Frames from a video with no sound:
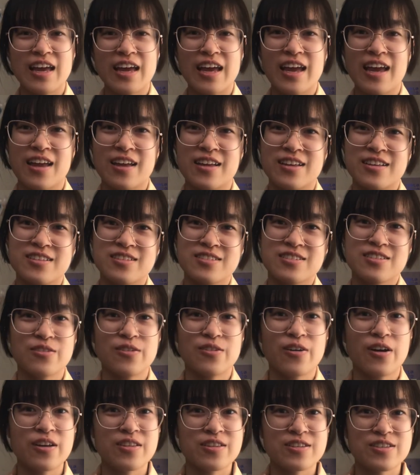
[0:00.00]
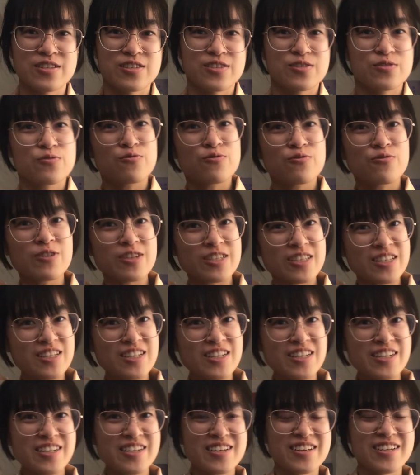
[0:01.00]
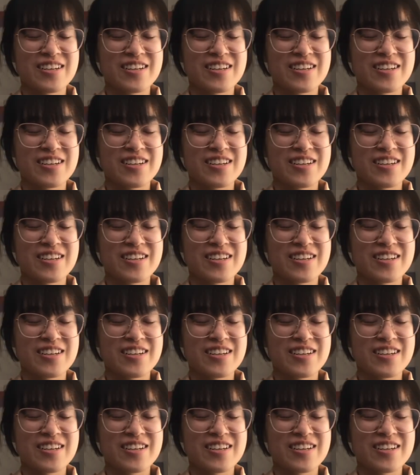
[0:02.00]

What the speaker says: and all this rustling.